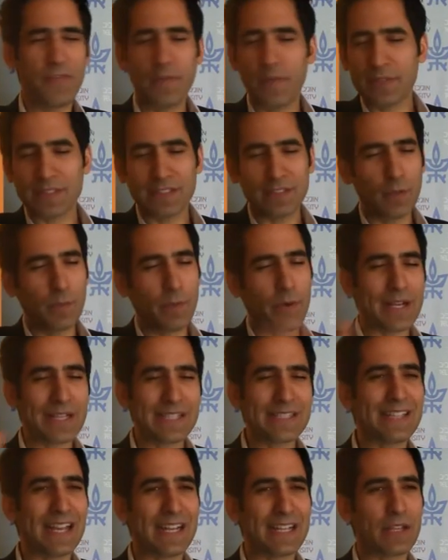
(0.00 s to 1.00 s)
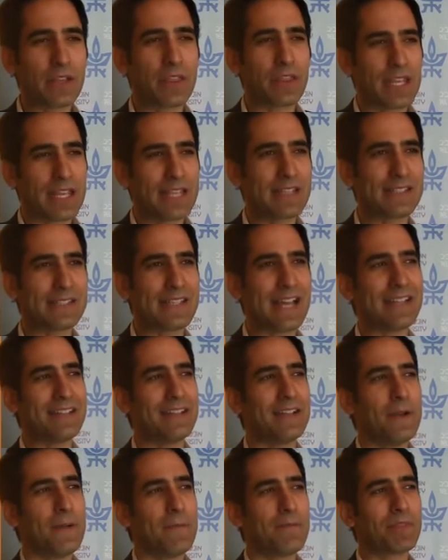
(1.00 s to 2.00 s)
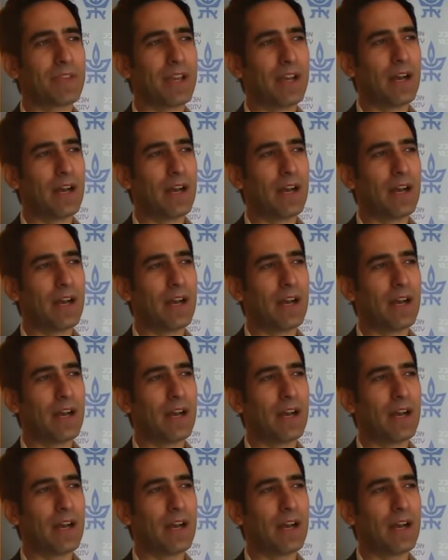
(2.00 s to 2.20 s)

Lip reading: Super exciting things that